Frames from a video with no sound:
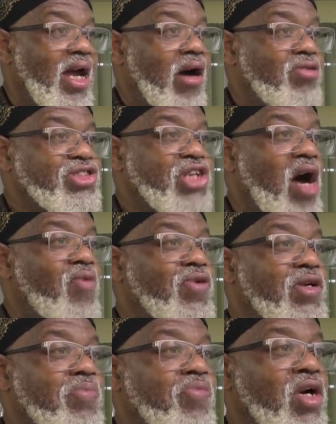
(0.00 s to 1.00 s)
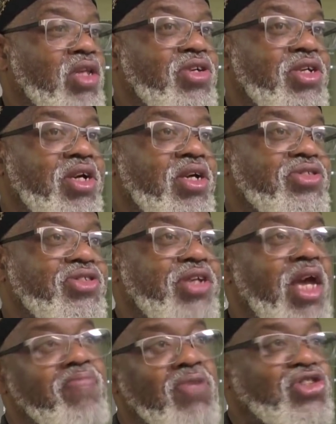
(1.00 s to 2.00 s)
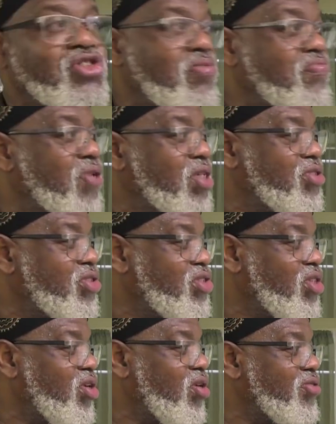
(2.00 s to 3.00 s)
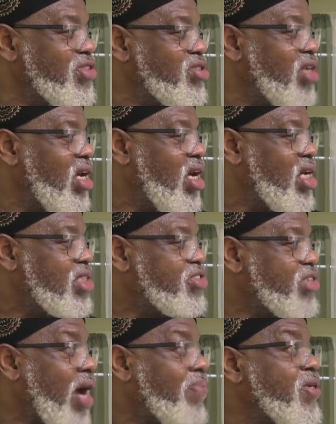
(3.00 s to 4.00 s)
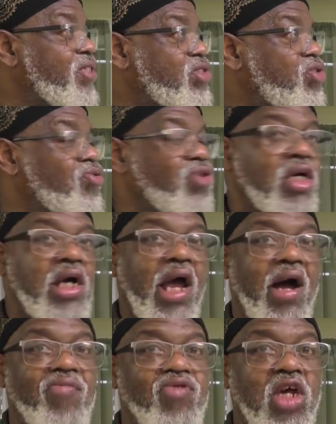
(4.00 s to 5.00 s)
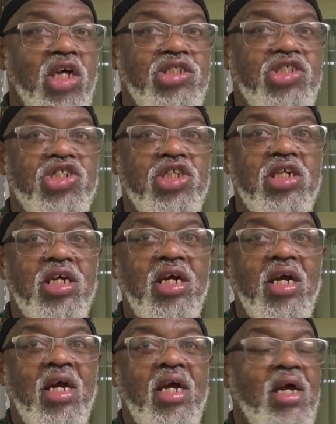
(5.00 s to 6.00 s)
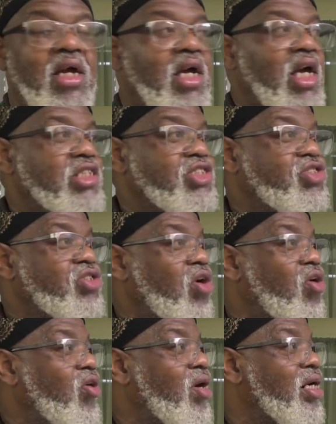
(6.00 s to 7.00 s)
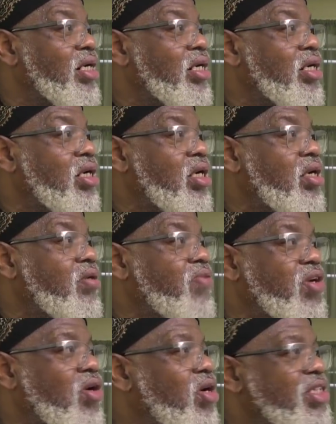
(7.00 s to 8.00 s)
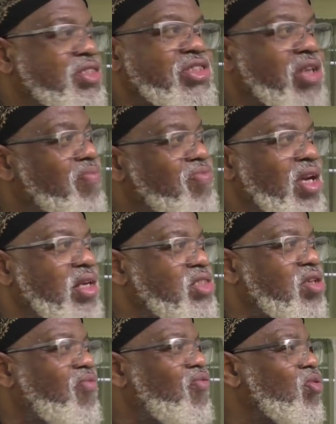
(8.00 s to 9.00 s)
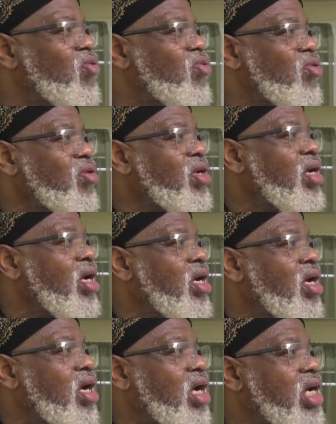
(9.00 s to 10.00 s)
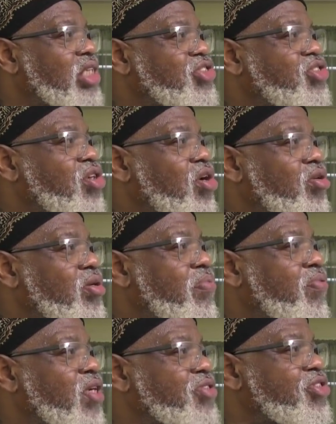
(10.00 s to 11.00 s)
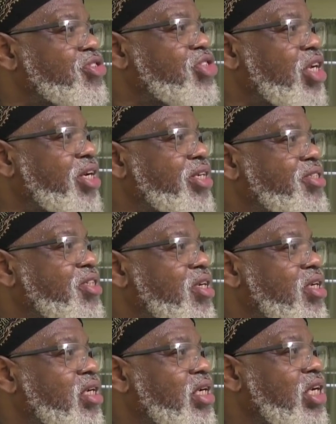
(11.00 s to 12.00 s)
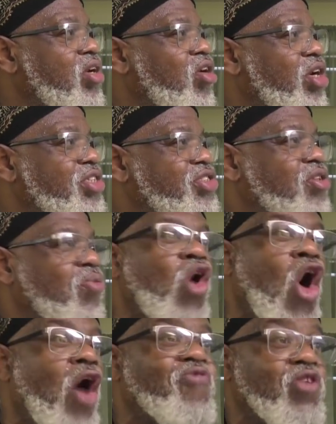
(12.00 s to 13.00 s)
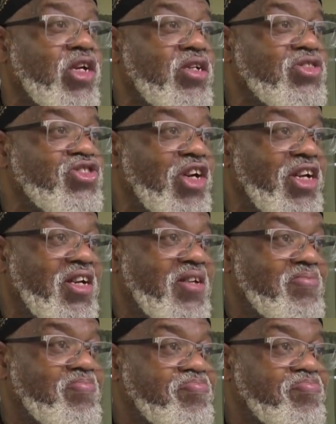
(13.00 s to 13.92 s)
I was out with a brother the other day, Muslim brothers, you know, we stopping to have lunch. And so we ordered something, some food. And so the brother said he ordered some coffee to drink.